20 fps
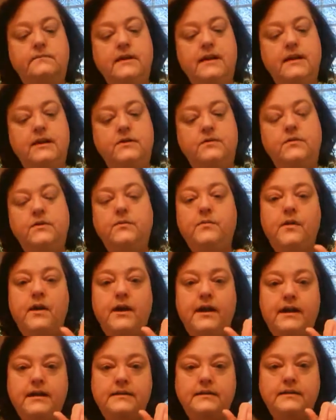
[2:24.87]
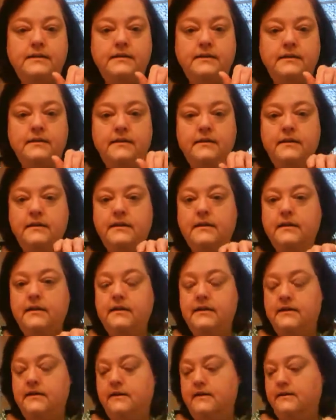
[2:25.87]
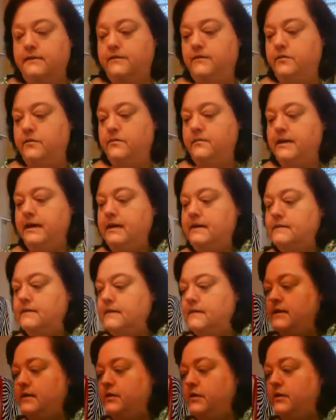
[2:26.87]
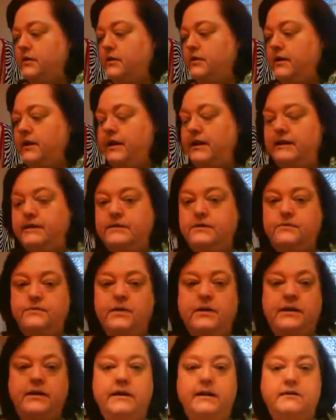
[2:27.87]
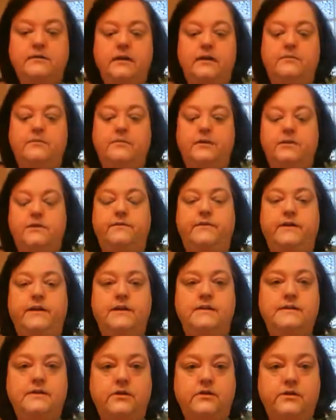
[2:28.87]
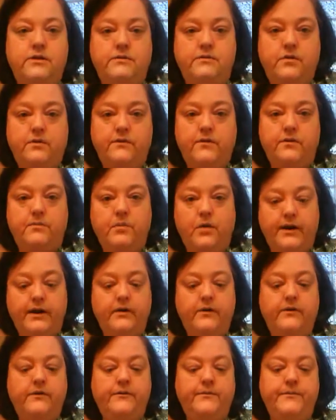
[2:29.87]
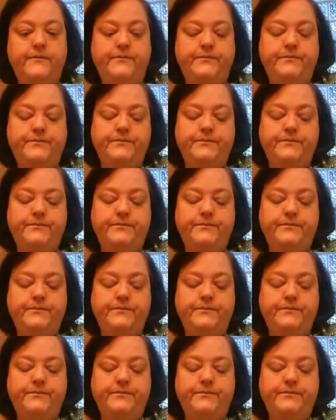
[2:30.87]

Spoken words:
Age Rewind for my concealer, and it's really not much of a concealer, it's more of a brightener.